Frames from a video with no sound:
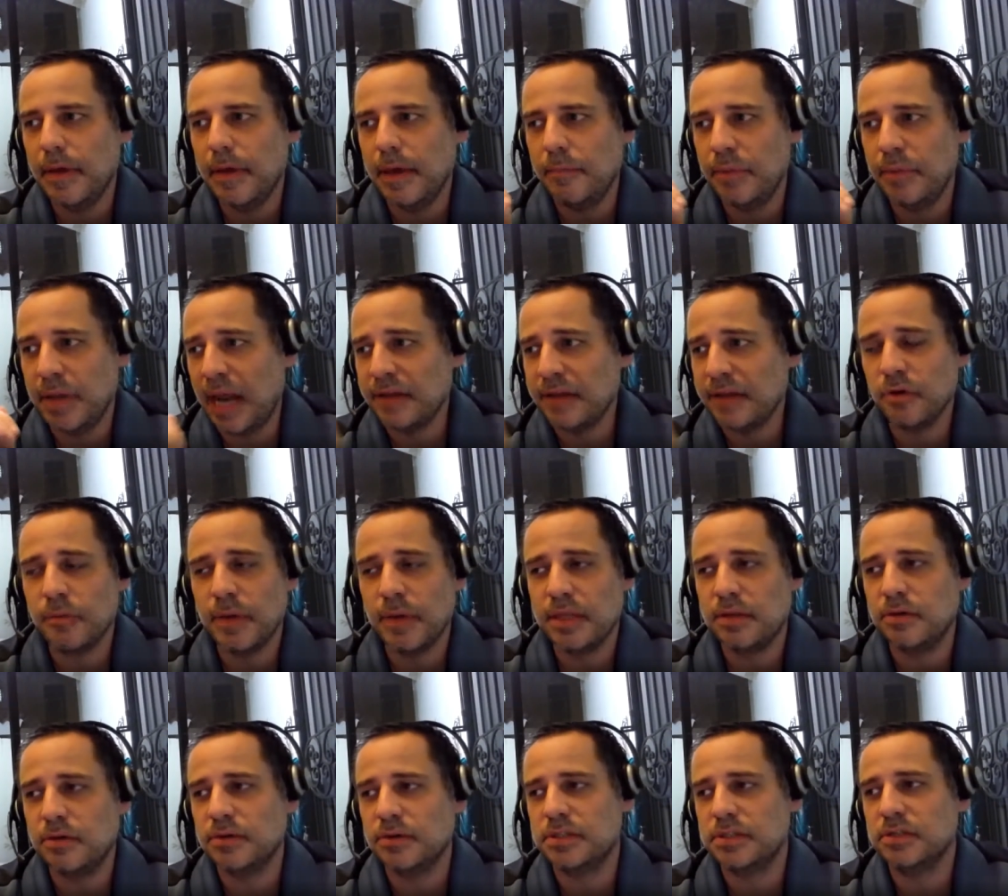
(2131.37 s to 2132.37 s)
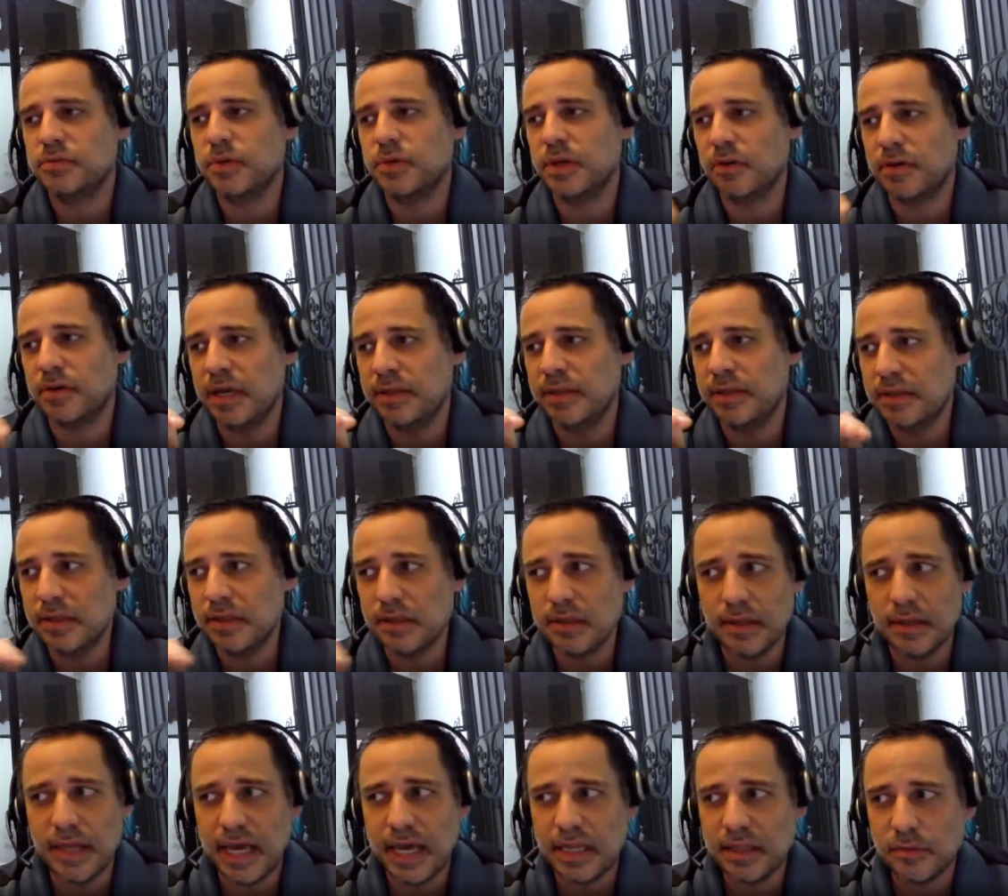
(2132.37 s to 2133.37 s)
but I told my students this week, okay, this is the
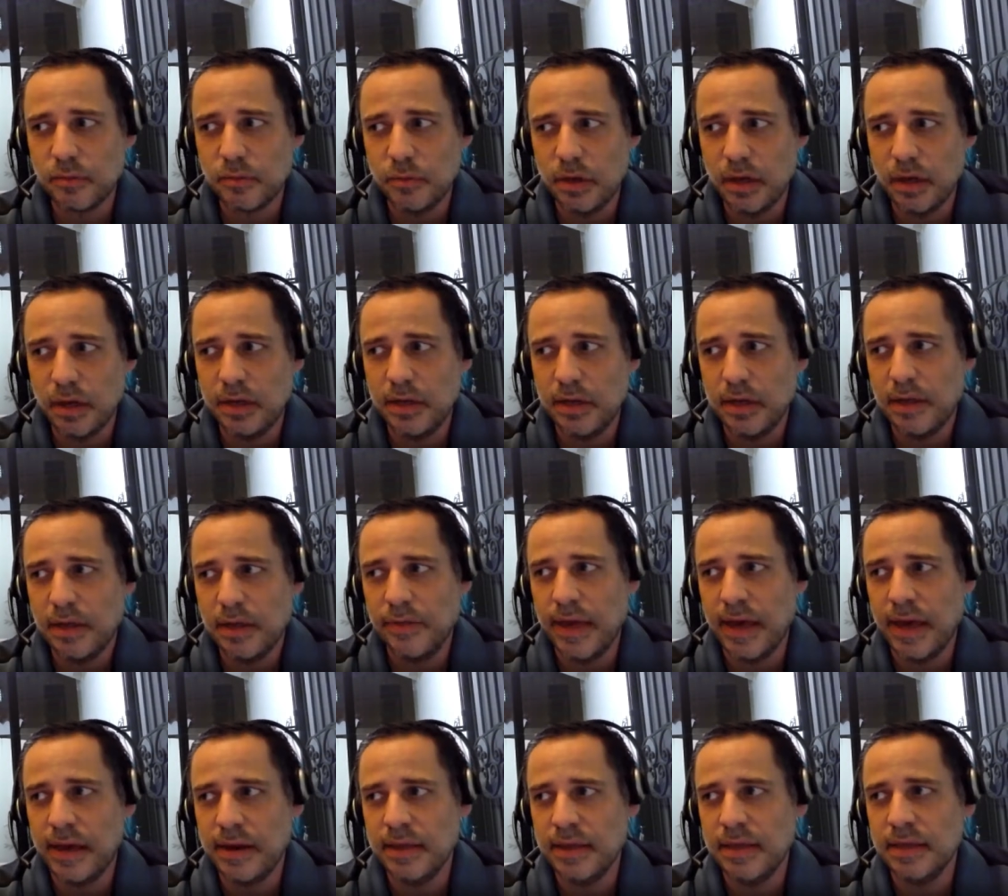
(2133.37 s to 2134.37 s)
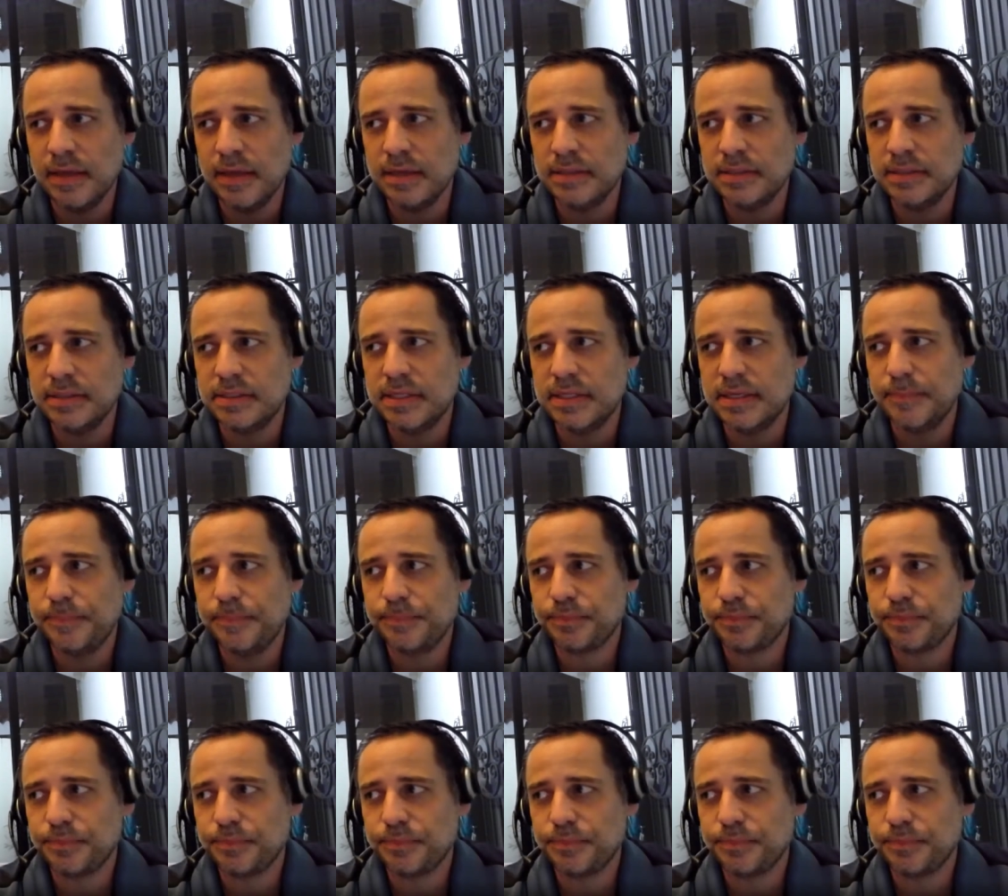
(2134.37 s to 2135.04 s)
last one that is